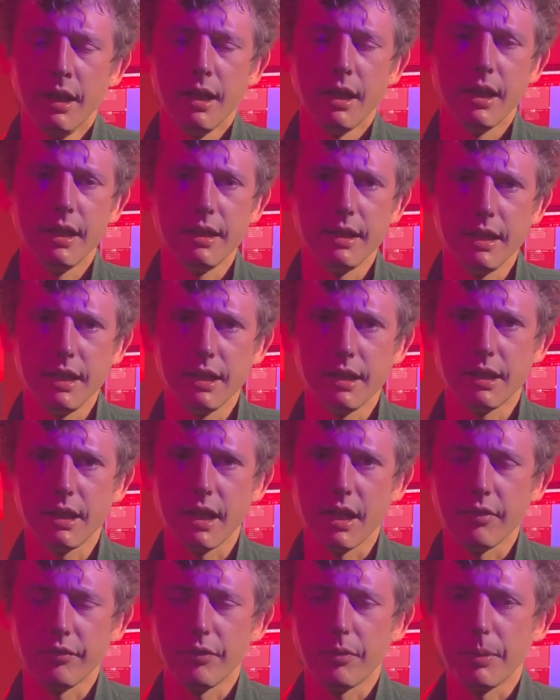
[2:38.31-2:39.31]
and the
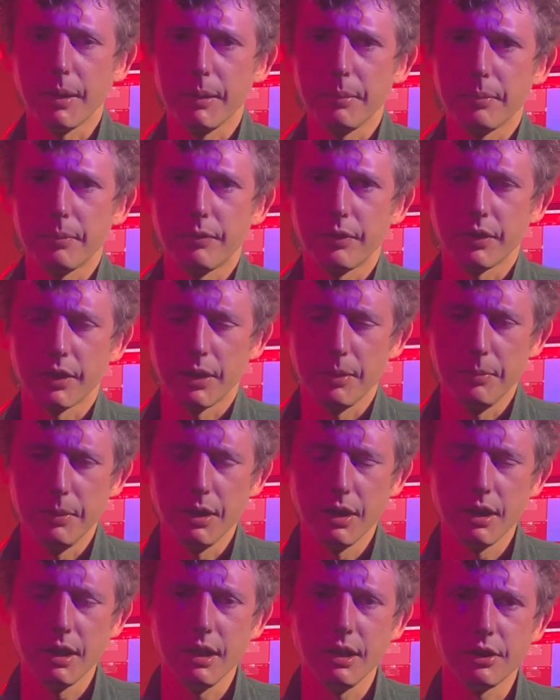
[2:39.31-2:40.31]
internet for people, for
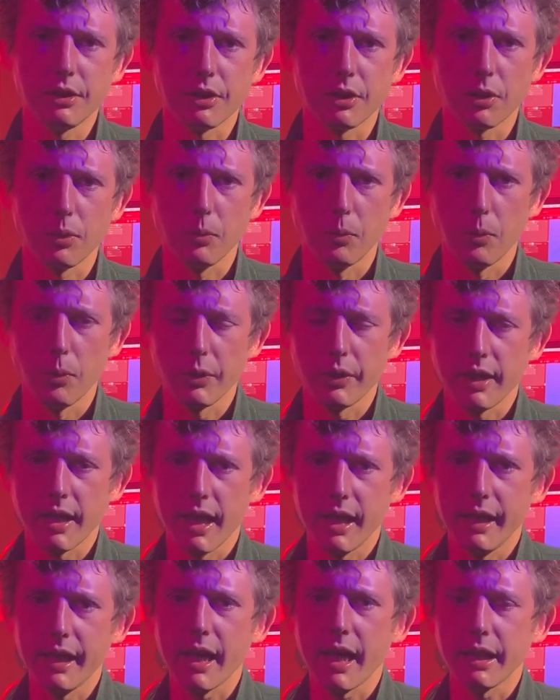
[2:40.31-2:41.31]
communities to
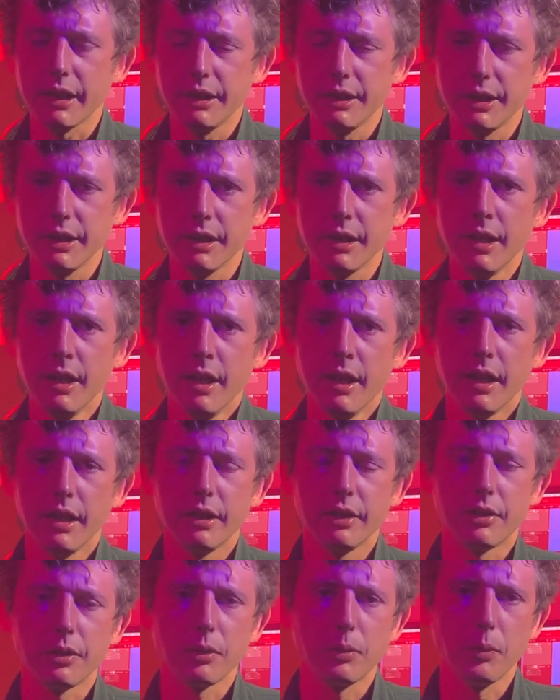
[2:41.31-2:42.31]
coordinate action
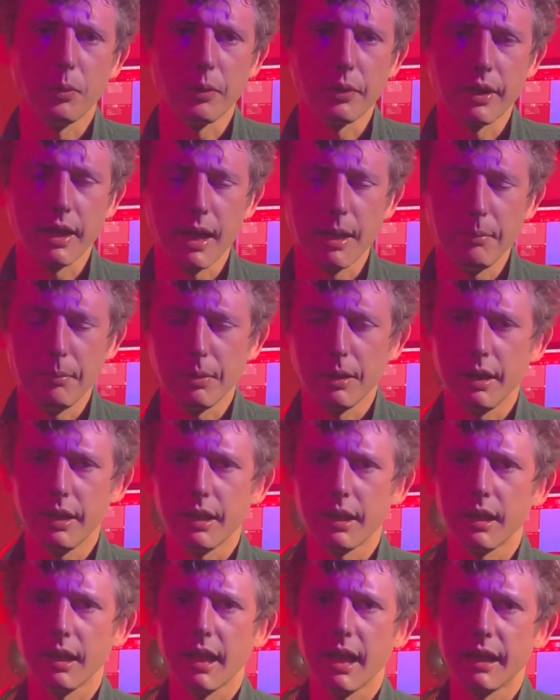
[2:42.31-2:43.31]
and to coordinate
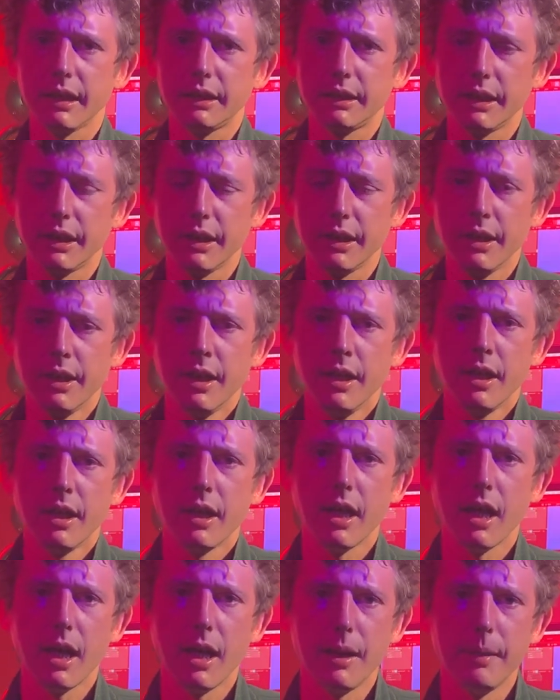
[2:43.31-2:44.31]
political action,
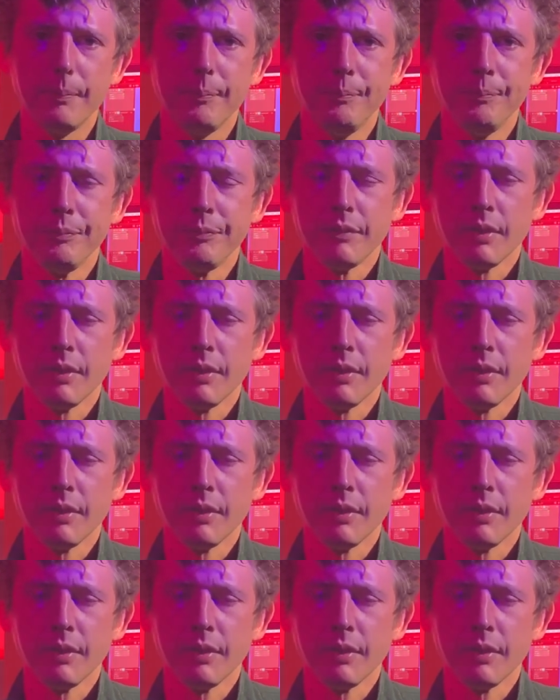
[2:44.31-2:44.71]
um,